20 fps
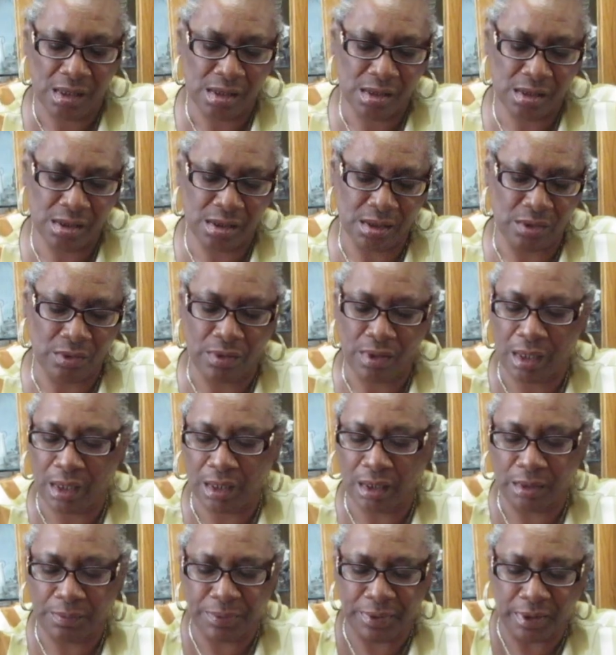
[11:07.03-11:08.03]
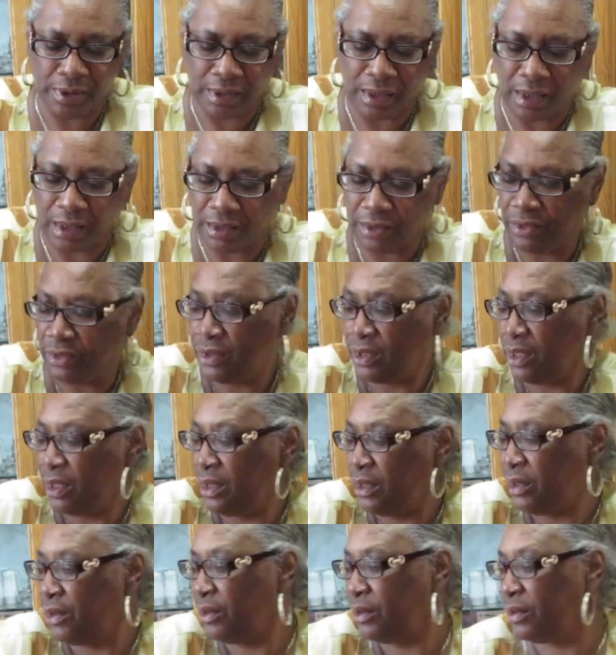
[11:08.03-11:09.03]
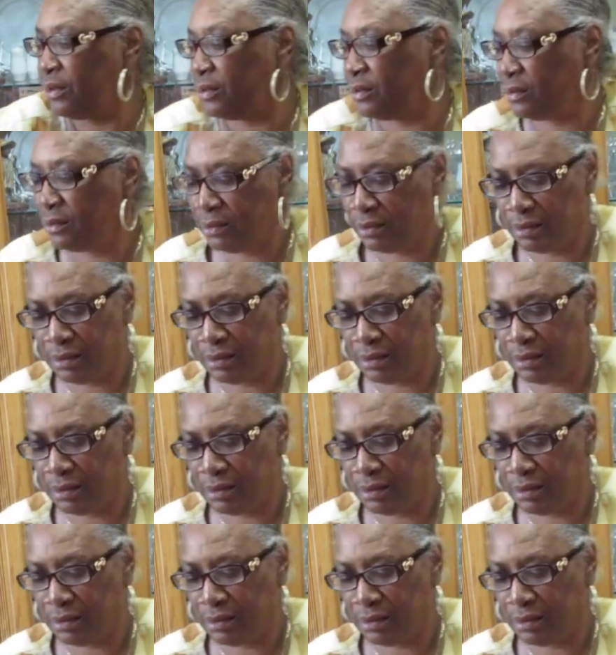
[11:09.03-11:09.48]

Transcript: so I can put that there.